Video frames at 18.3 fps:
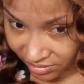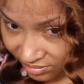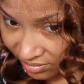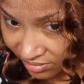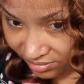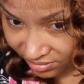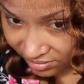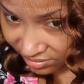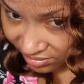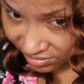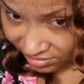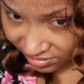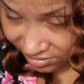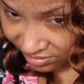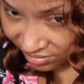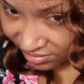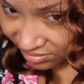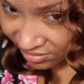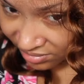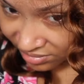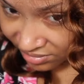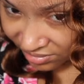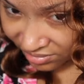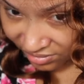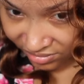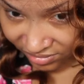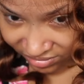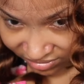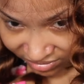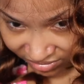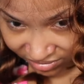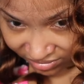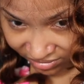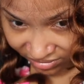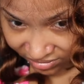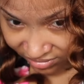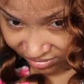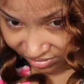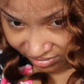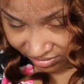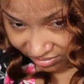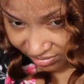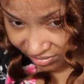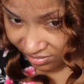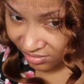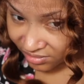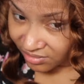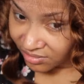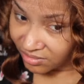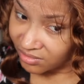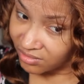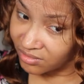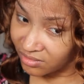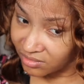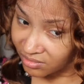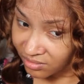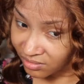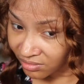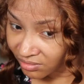No one is speaking in this clip.